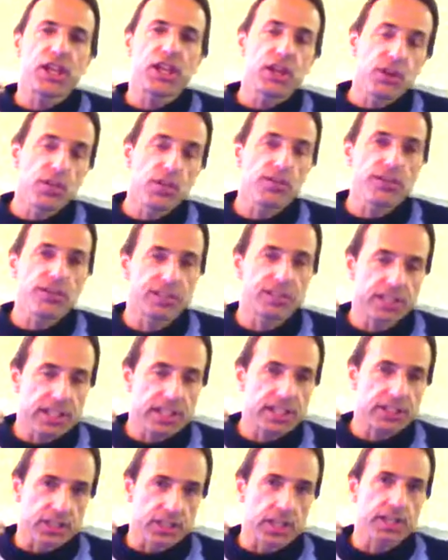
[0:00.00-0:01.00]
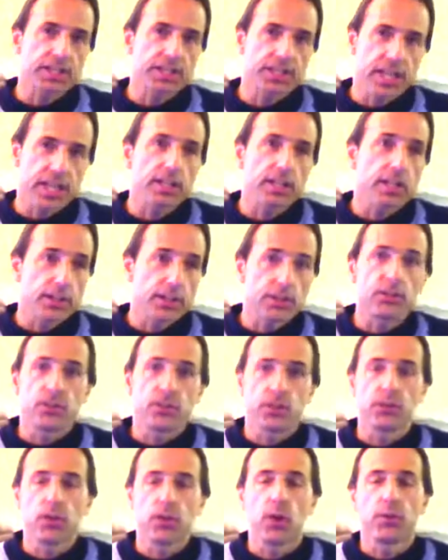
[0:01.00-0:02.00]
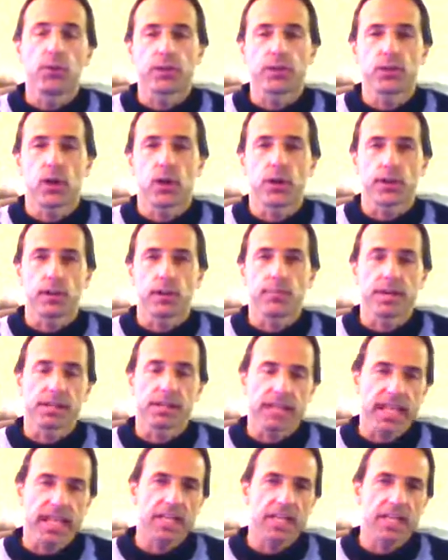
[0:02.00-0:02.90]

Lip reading: university studies that know what they're talking about?